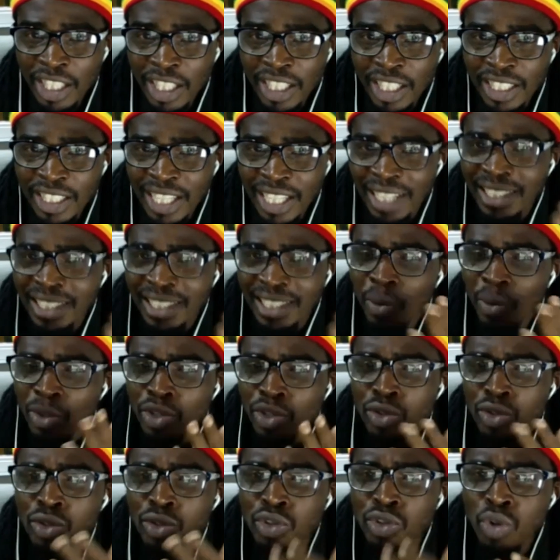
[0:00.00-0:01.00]
Now, they
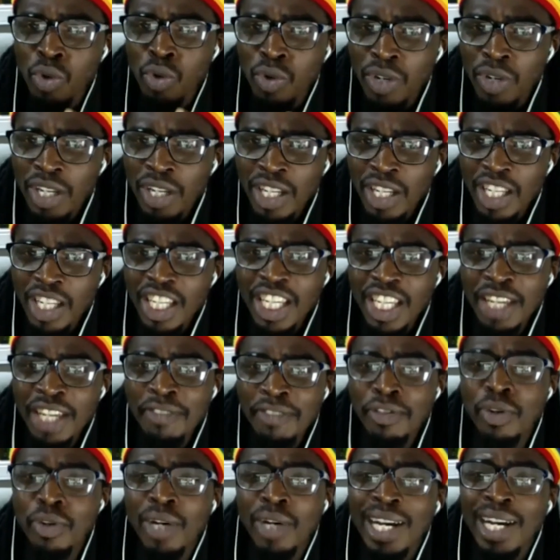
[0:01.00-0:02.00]
want to know
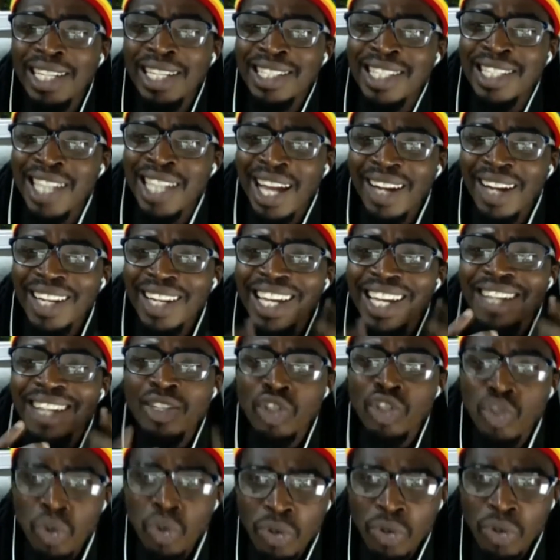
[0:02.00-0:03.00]
if you can tell a
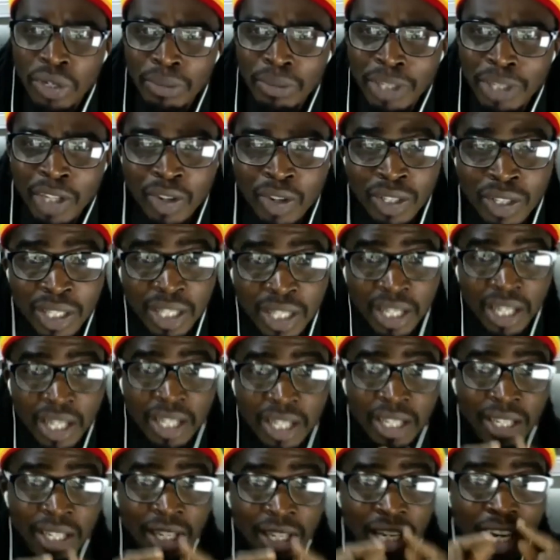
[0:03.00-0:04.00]
story, because
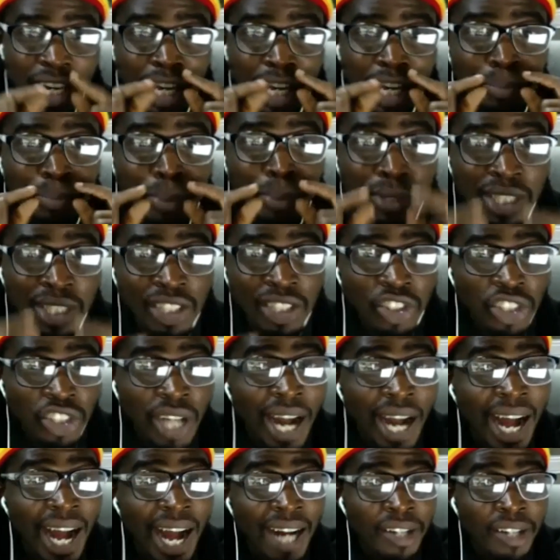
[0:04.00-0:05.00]
a
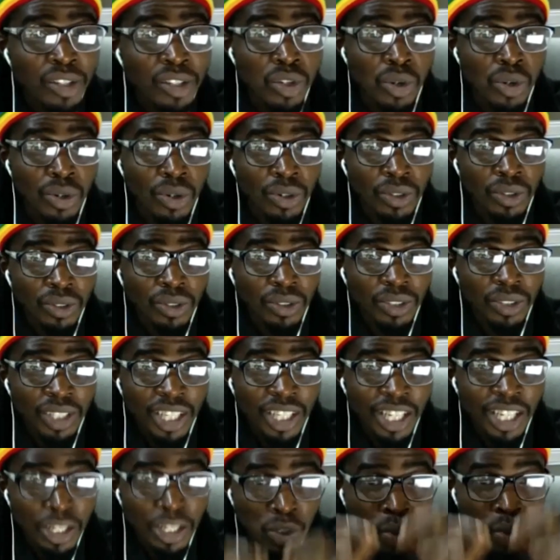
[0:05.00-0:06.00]
potential actor
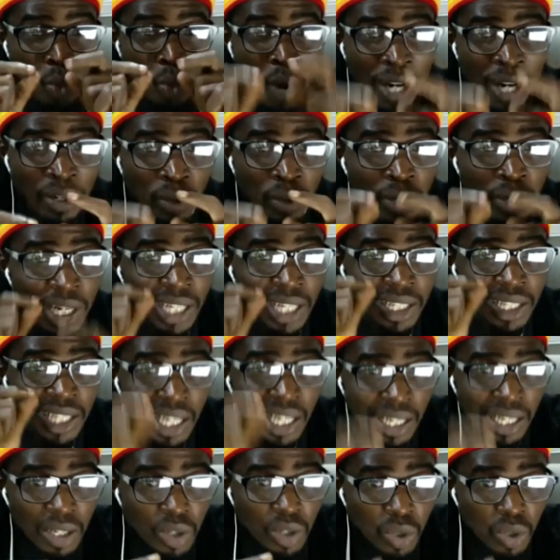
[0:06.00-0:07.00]
is one who can
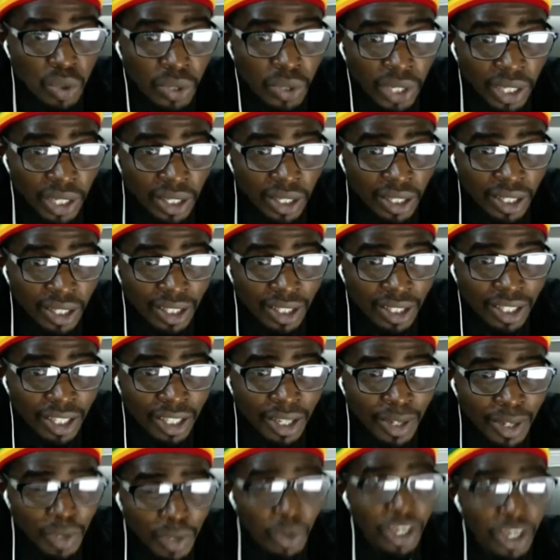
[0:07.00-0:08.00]
tell a story.
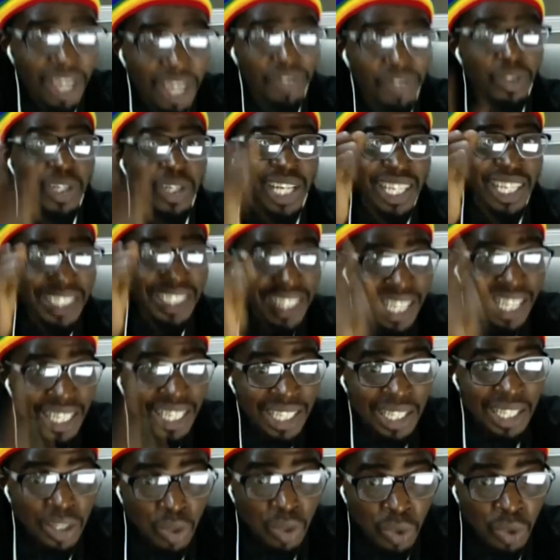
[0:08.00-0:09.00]
So if you can't tell
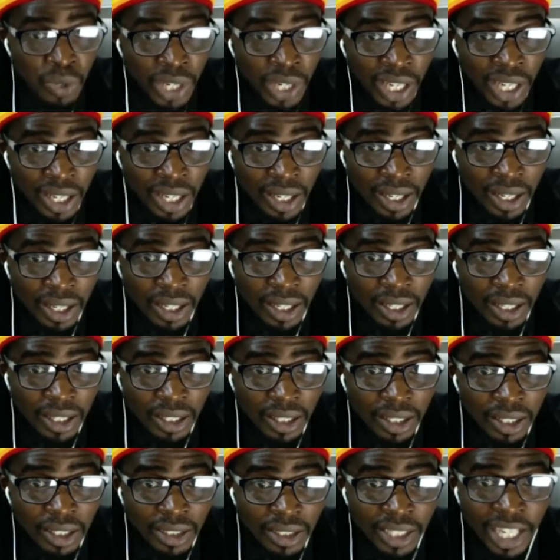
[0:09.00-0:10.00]
a story,
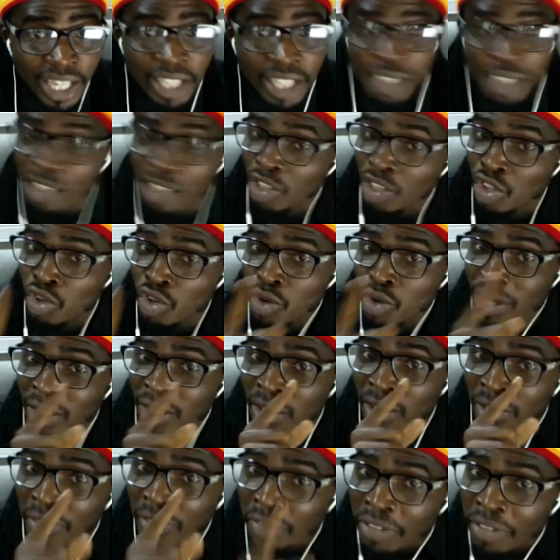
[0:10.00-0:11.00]
then you are
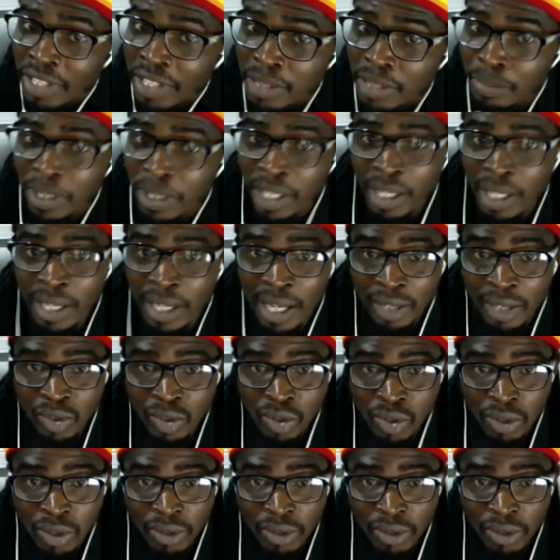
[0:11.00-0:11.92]
not fit being an actor.